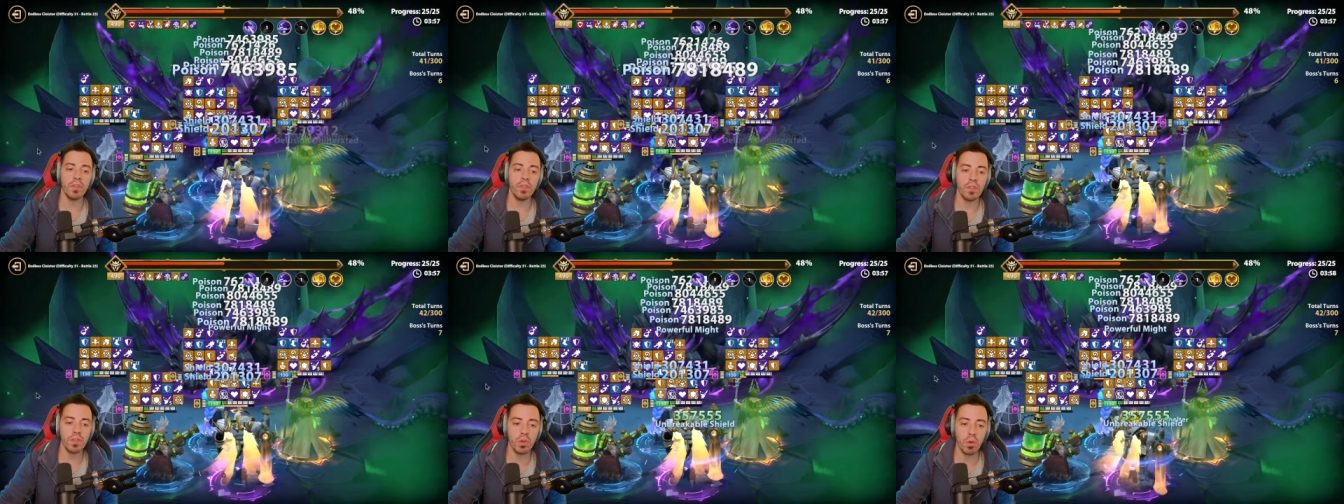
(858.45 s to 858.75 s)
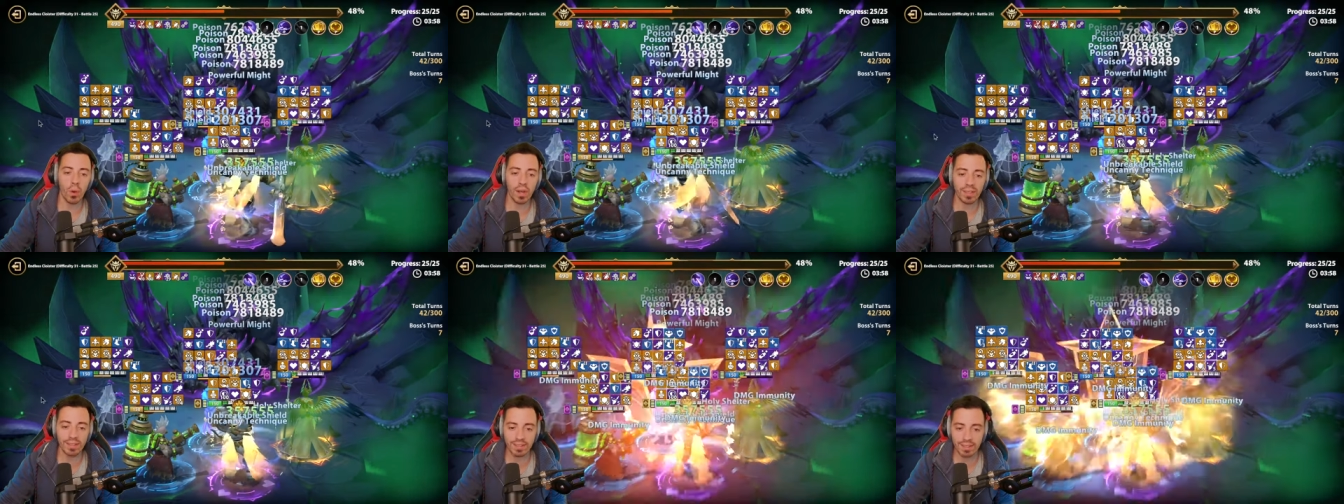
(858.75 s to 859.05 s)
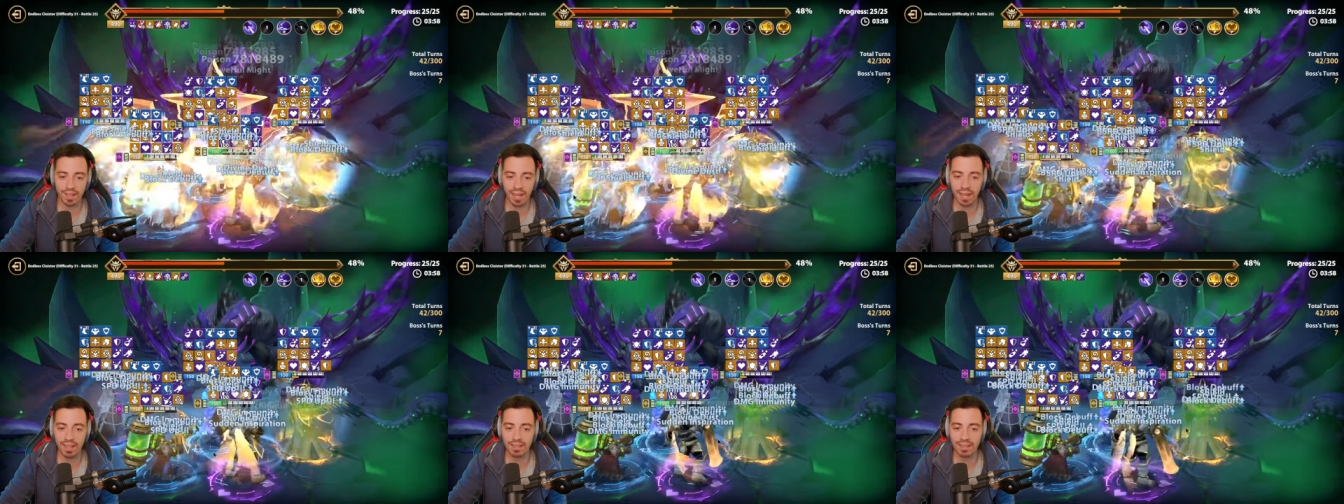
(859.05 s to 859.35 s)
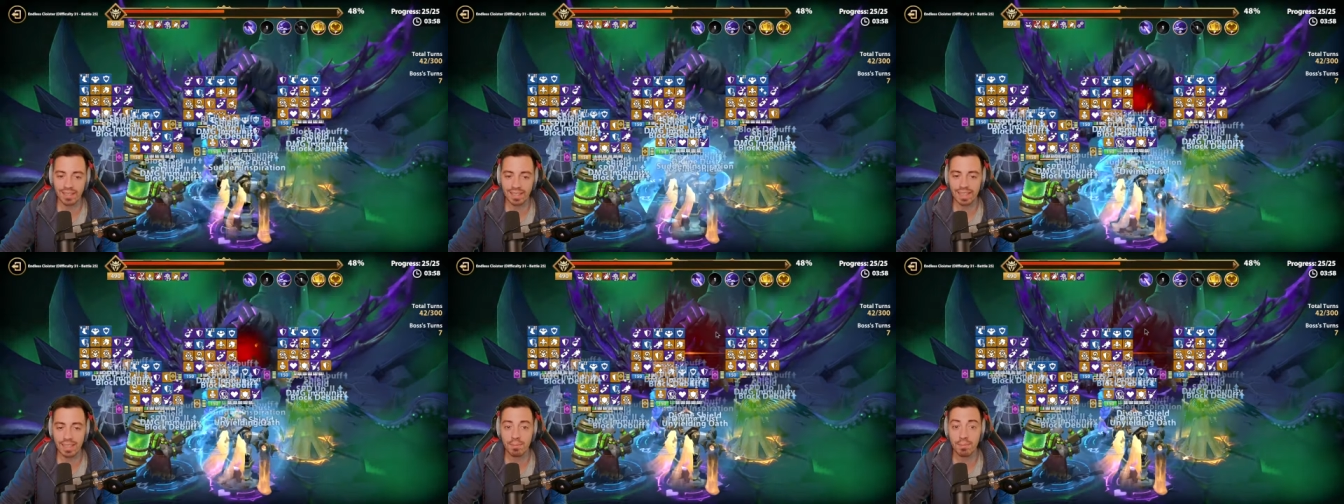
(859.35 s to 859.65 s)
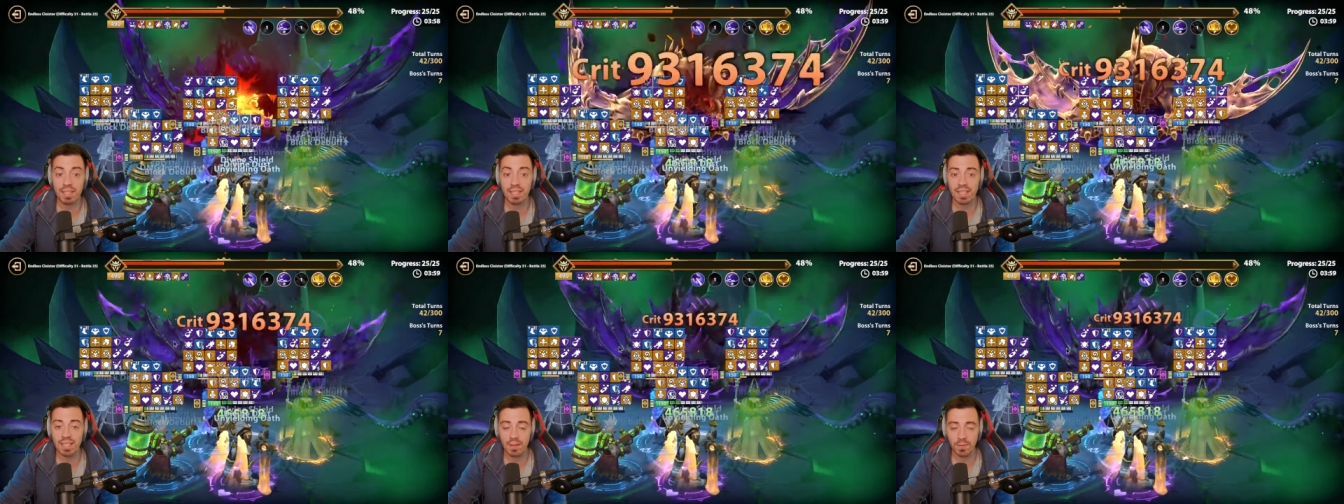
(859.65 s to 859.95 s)
your entire team
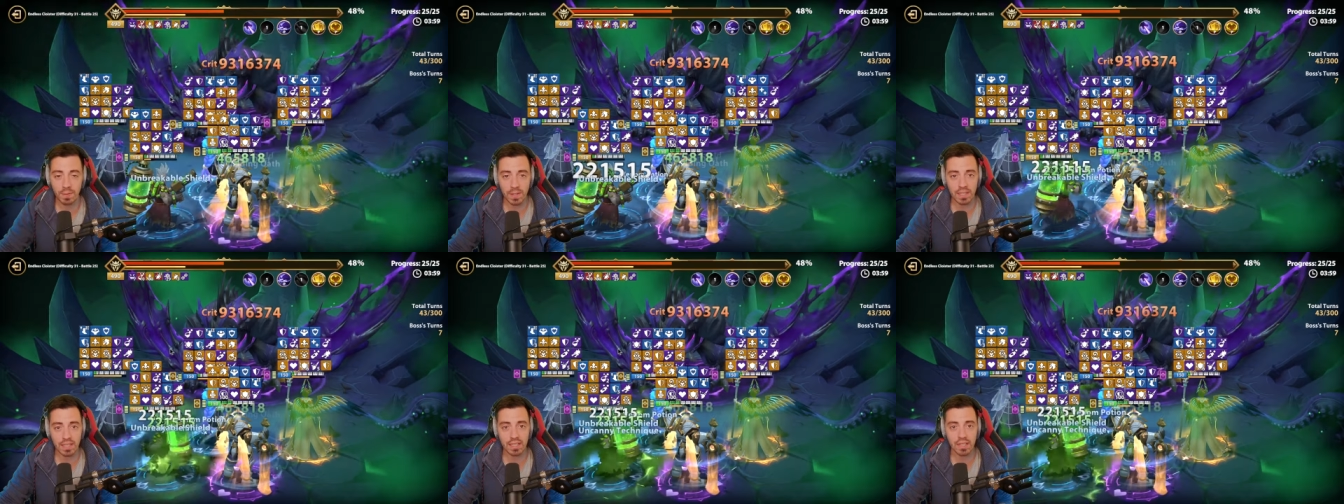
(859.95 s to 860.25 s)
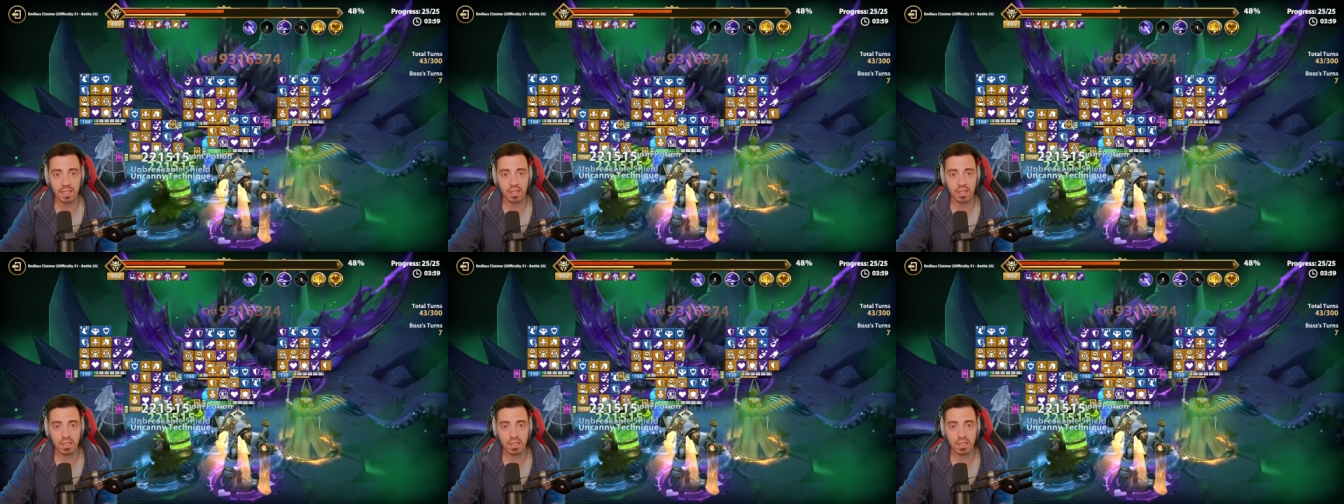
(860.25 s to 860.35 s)
is defeated,